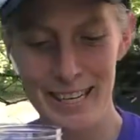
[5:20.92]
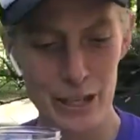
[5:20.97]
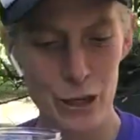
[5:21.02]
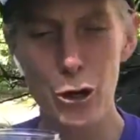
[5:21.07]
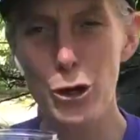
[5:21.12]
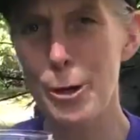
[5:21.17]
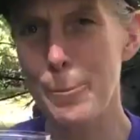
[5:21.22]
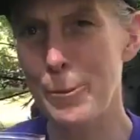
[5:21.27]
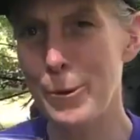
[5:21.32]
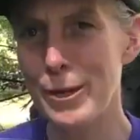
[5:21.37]

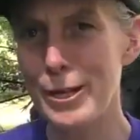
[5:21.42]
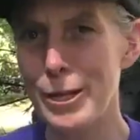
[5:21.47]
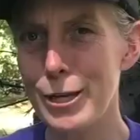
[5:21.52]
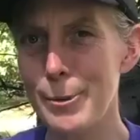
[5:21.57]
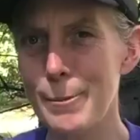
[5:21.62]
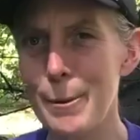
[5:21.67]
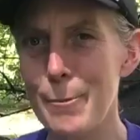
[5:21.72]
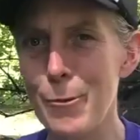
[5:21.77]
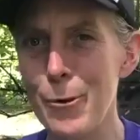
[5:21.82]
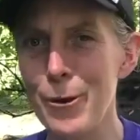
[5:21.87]
You could put a
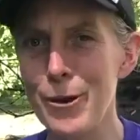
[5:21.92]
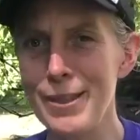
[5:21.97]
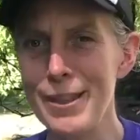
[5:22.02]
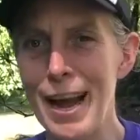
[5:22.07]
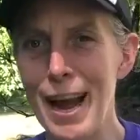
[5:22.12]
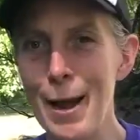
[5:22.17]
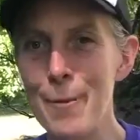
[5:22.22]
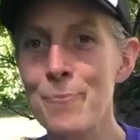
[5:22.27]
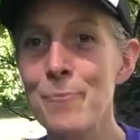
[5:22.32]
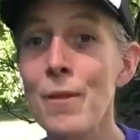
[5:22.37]
little bit more in
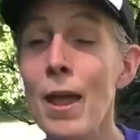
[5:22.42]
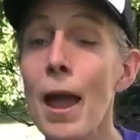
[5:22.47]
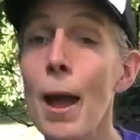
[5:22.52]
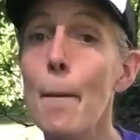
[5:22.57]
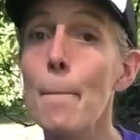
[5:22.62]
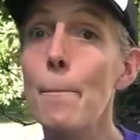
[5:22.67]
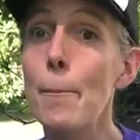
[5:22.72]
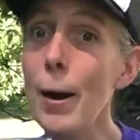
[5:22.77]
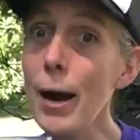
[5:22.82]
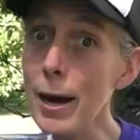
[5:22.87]
that.
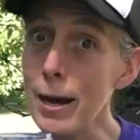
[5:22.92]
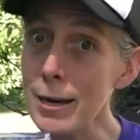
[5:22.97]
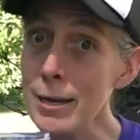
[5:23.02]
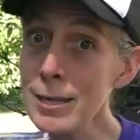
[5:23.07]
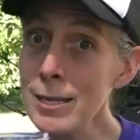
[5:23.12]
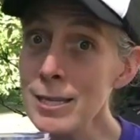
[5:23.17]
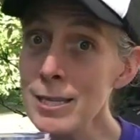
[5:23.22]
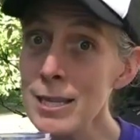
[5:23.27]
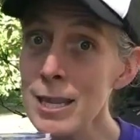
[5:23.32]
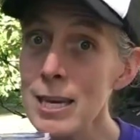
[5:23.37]

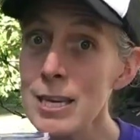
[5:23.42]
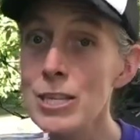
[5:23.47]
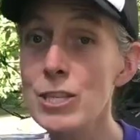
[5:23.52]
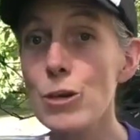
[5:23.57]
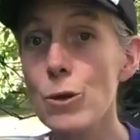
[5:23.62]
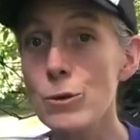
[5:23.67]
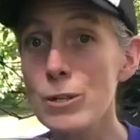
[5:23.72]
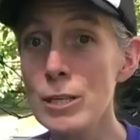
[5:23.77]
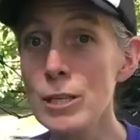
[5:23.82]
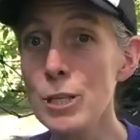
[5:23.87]
Bugs.
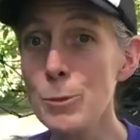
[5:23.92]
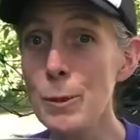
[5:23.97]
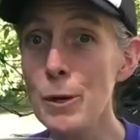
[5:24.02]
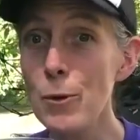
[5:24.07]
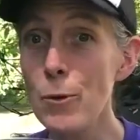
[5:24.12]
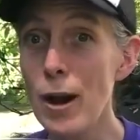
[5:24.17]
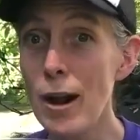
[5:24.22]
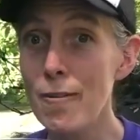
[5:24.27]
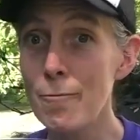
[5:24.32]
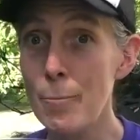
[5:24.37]
So since we
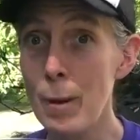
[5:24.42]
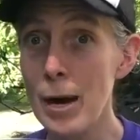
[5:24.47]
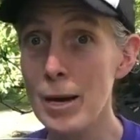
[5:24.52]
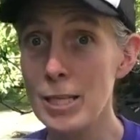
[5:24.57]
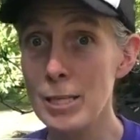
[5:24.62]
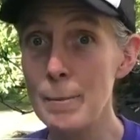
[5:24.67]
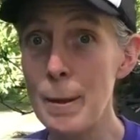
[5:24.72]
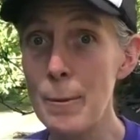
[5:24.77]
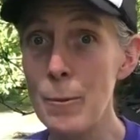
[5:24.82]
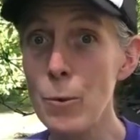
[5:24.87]
don't have
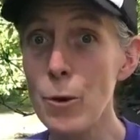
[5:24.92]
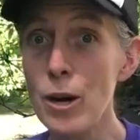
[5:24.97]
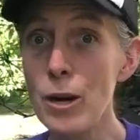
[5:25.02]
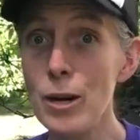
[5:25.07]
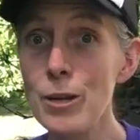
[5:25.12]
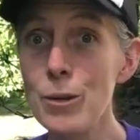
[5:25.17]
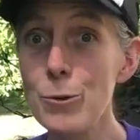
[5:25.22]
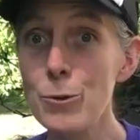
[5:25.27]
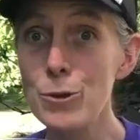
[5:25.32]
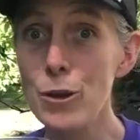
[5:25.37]
bugs, maybe we're
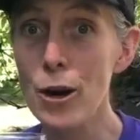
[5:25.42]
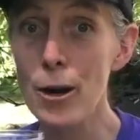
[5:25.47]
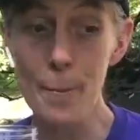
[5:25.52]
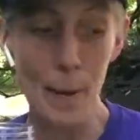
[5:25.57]
going to use our